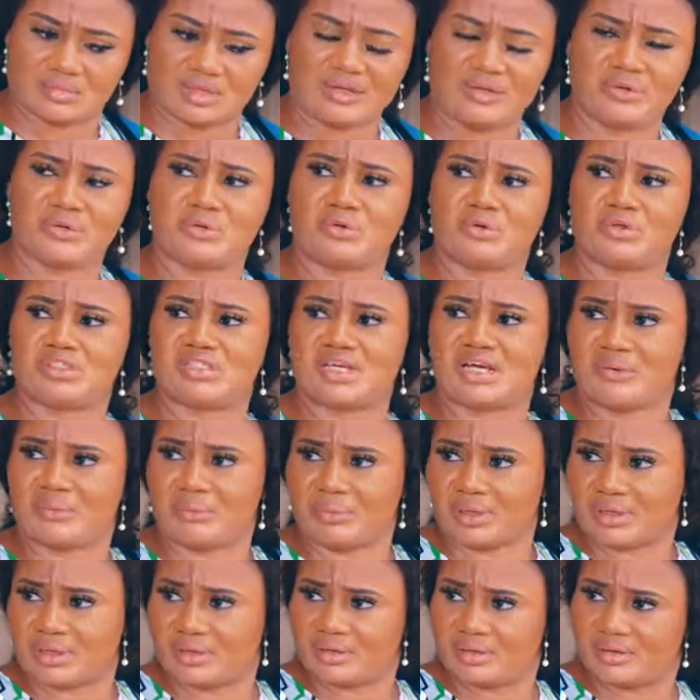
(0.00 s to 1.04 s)
Are you not
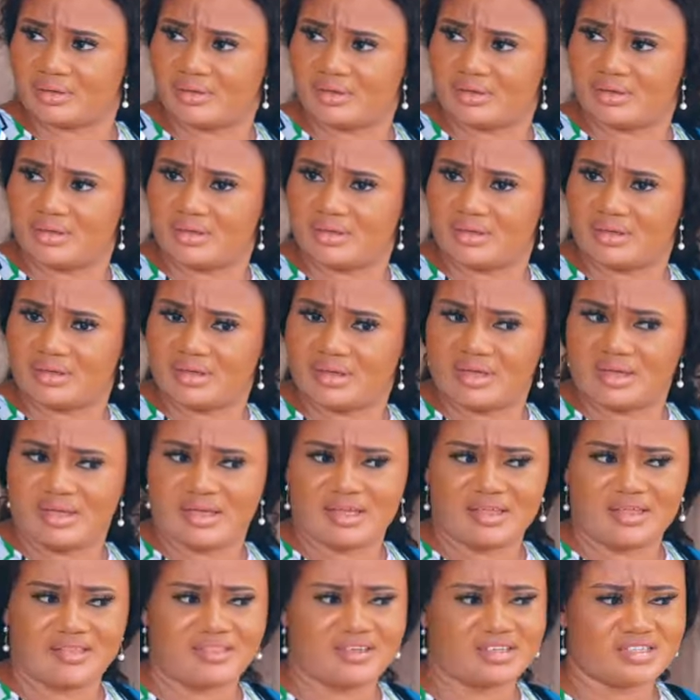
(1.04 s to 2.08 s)
away?
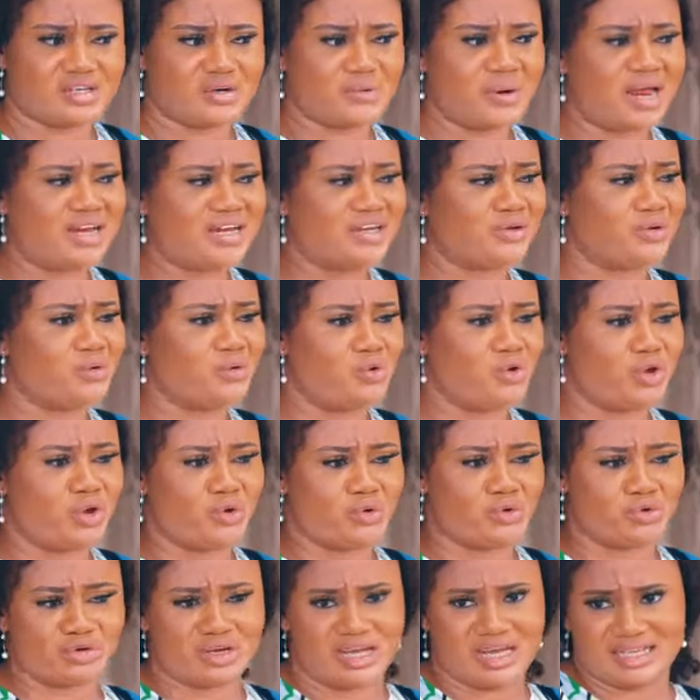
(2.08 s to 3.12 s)
There's a rally
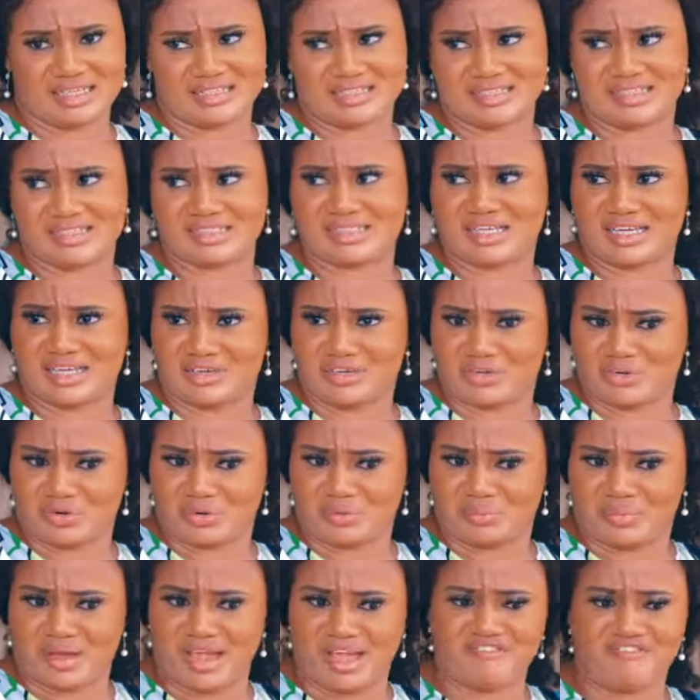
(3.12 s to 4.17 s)
going on at the
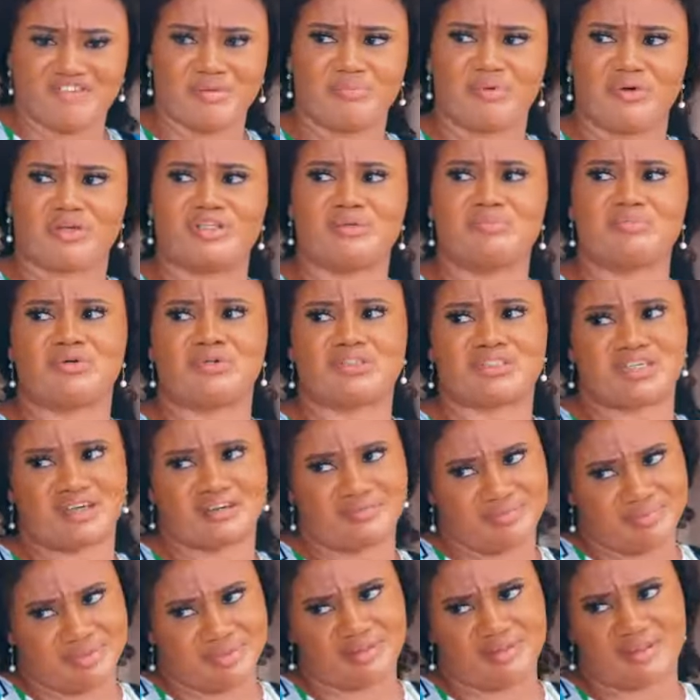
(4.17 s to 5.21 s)
stadium. Everybody must
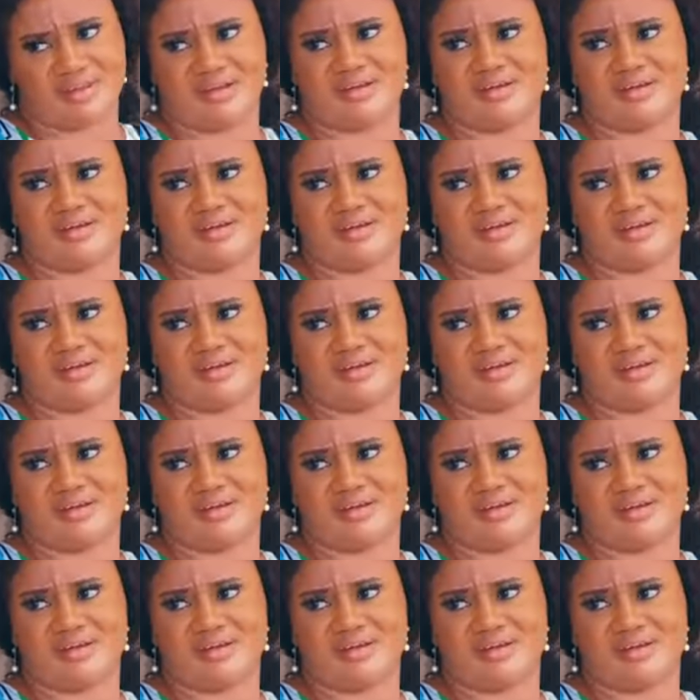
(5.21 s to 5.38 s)
have been